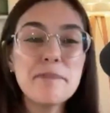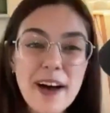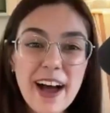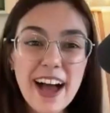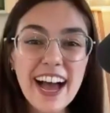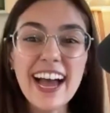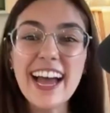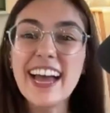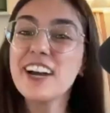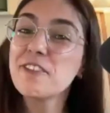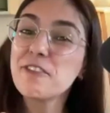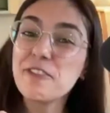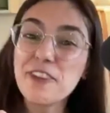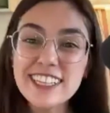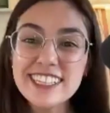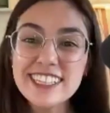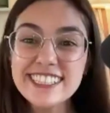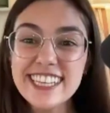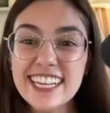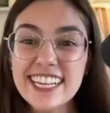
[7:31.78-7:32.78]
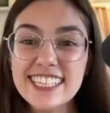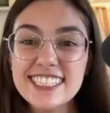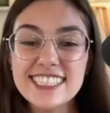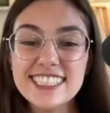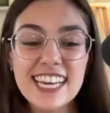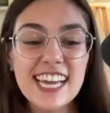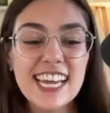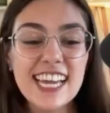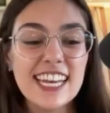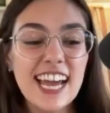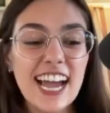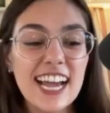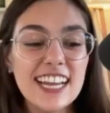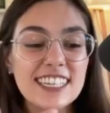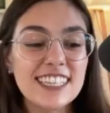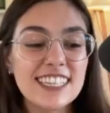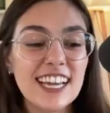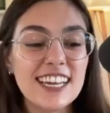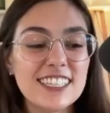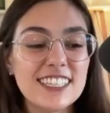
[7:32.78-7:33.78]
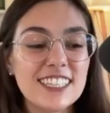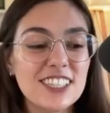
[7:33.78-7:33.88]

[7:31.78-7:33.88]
But once I did, I decided